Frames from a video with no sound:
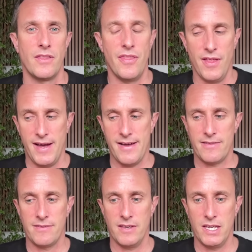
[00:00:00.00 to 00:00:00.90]

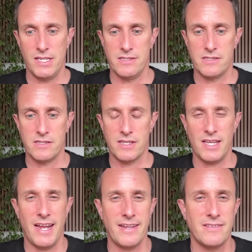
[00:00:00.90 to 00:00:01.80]
that is
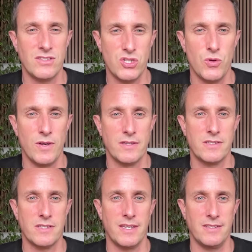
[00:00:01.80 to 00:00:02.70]
connected to
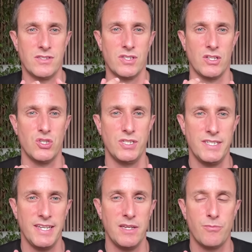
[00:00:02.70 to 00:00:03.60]
us in such a
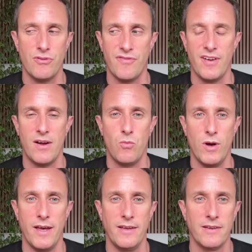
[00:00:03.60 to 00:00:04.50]
deep, profound
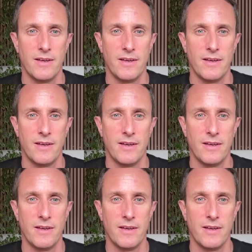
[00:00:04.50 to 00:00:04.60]
way.